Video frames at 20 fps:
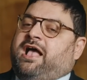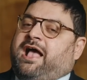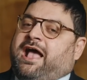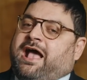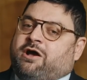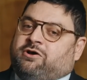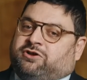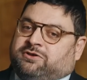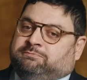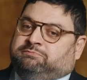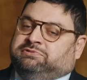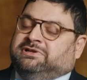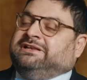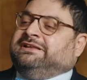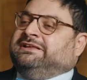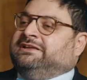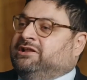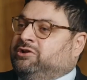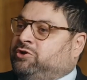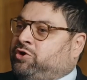how
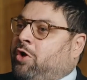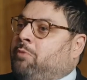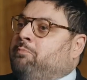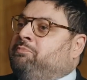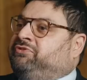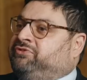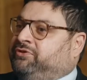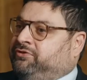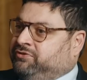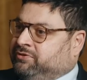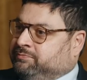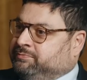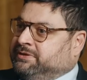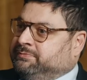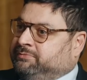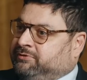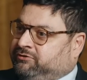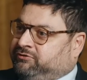completely incompetent the B B